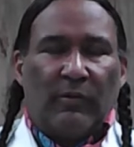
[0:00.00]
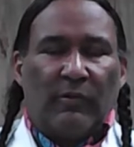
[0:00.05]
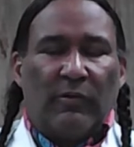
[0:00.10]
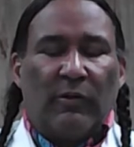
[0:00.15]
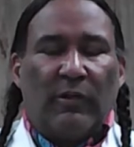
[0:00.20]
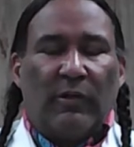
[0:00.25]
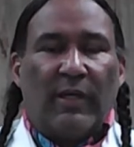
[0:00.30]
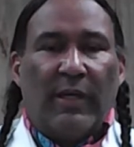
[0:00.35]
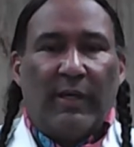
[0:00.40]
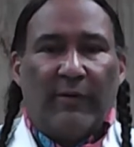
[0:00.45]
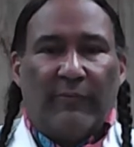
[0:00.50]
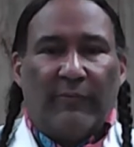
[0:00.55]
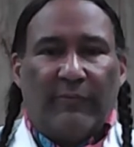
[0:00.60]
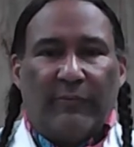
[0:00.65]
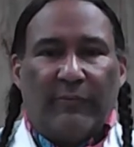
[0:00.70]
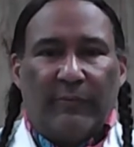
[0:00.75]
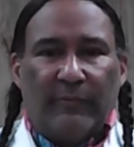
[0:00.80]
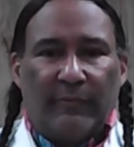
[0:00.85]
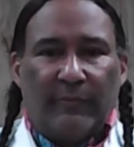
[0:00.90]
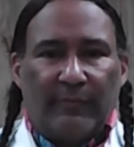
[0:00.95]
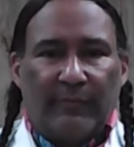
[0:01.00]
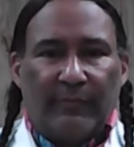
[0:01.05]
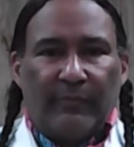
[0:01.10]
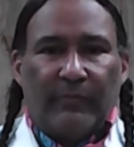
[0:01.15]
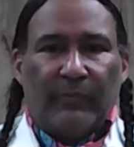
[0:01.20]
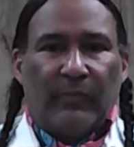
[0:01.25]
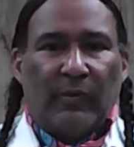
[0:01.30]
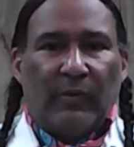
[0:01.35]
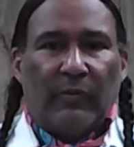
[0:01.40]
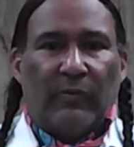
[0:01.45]
to give,
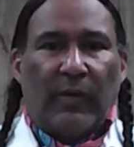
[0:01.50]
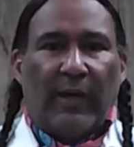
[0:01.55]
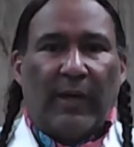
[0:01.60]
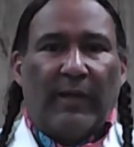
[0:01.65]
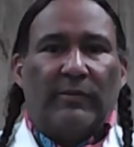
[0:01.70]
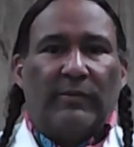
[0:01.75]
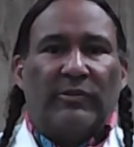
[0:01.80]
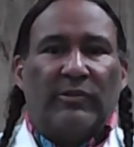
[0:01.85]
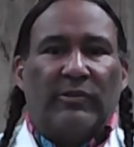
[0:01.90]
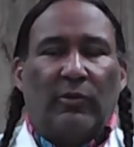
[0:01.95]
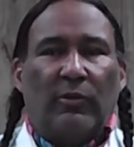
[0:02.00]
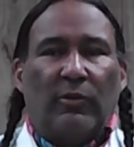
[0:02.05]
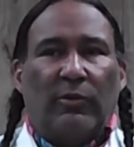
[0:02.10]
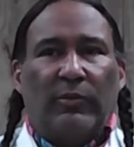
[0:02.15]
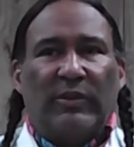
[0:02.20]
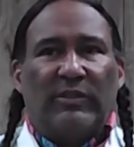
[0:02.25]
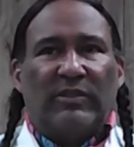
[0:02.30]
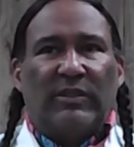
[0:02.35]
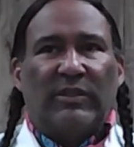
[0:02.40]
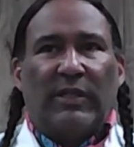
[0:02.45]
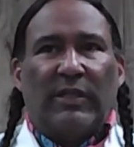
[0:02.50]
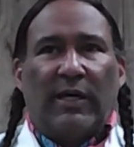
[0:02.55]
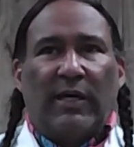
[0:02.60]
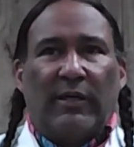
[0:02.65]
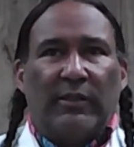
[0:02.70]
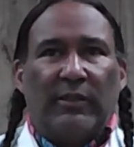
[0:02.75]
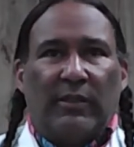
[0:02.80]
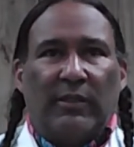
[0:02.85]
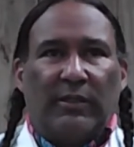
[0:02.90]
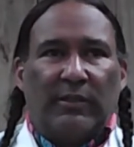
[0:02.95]
right? So when we send our
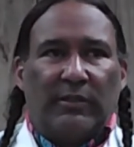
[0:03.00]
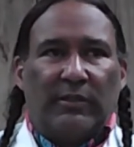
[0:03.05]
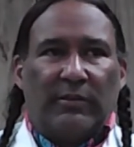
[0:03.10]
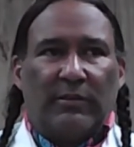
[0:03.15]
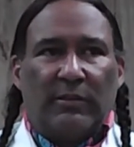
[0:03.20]
young